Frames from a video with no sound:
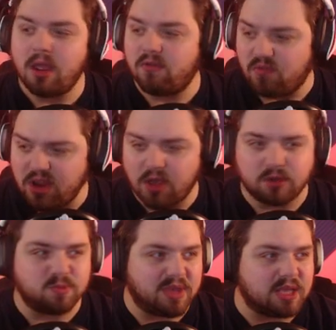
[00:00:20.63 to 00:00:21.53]

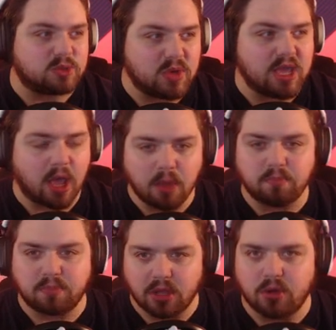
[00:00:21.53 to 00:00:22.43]
videos because we
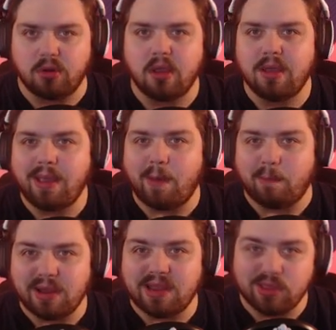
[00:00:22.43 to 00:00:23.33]
upload
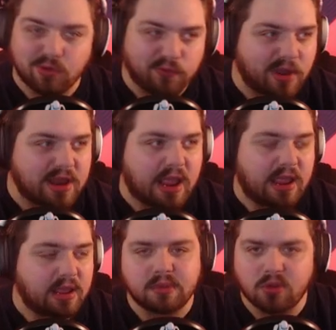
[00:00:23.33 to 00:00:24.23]
Monday through Friday.